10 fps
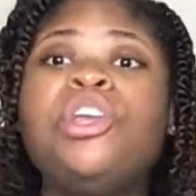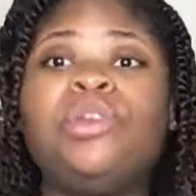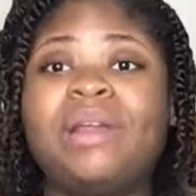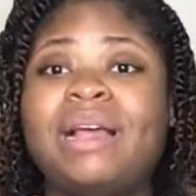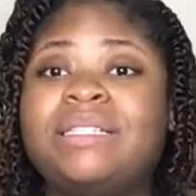You
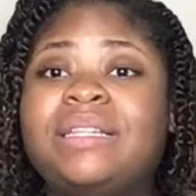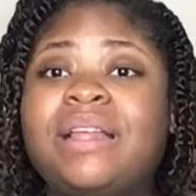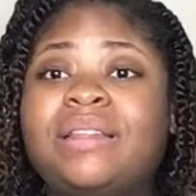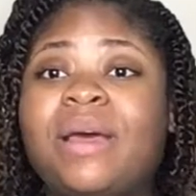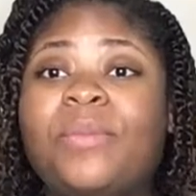can ask
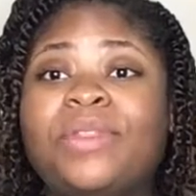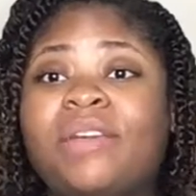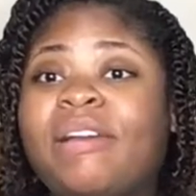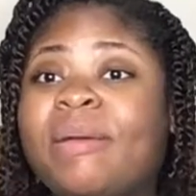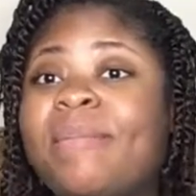them what they
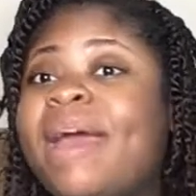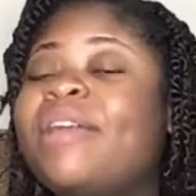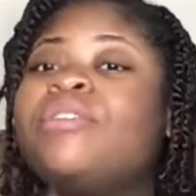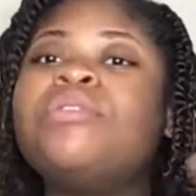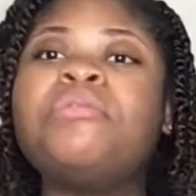
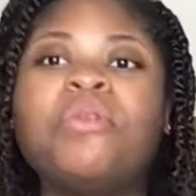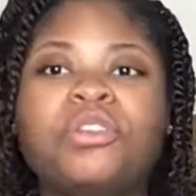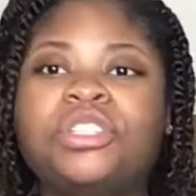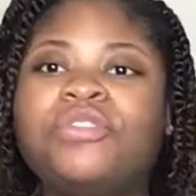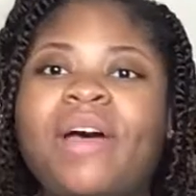recommend or
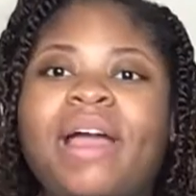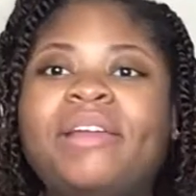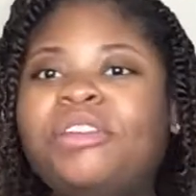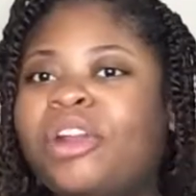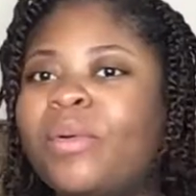just
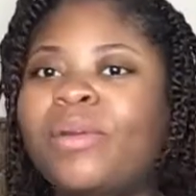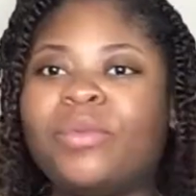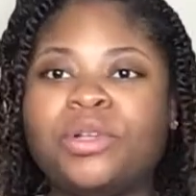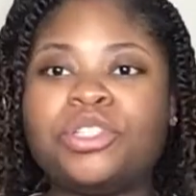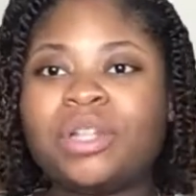find, you know, whatever
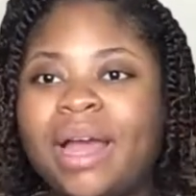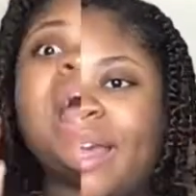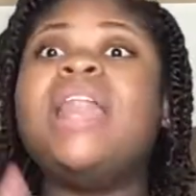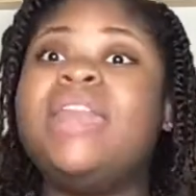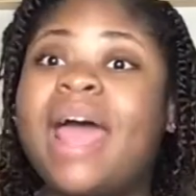ones you
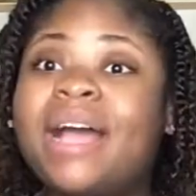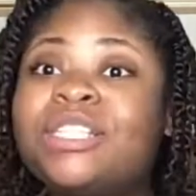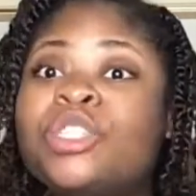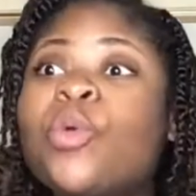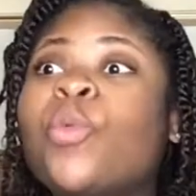like.
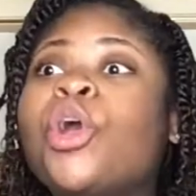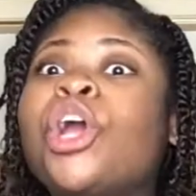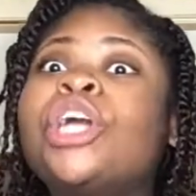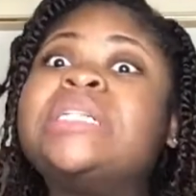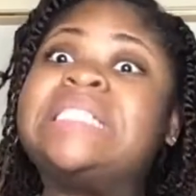Next
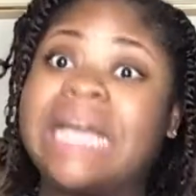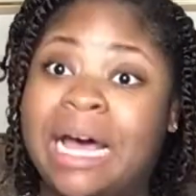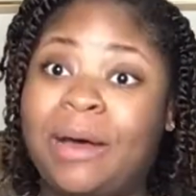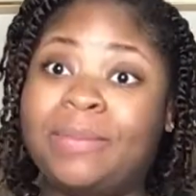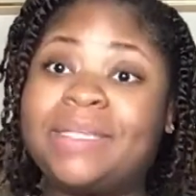were
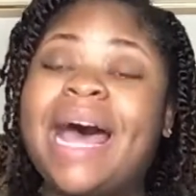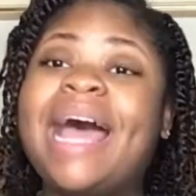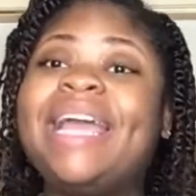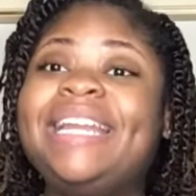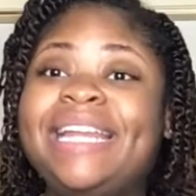Tums.
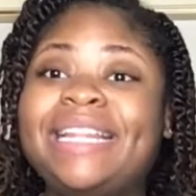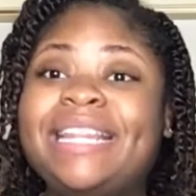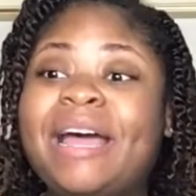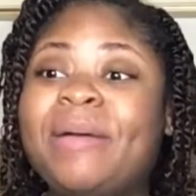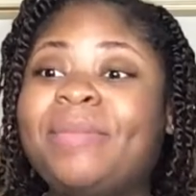I needed
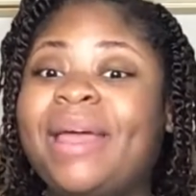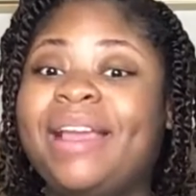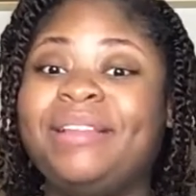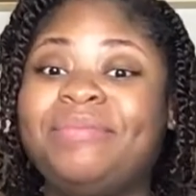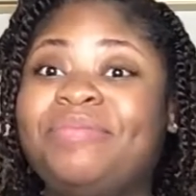them
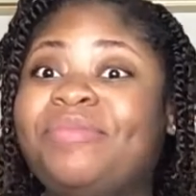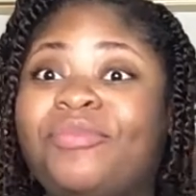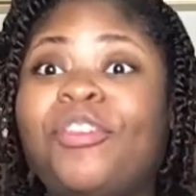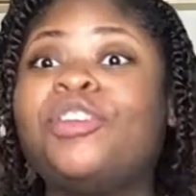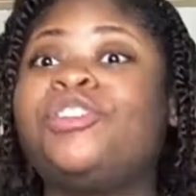like
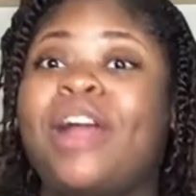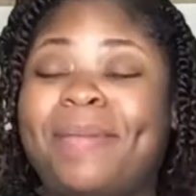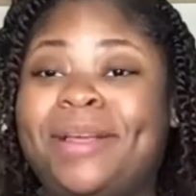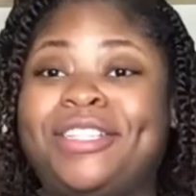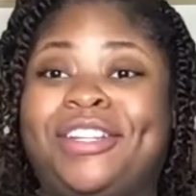first
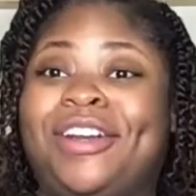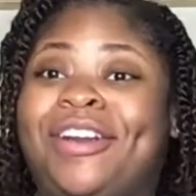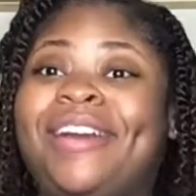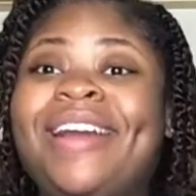trimester.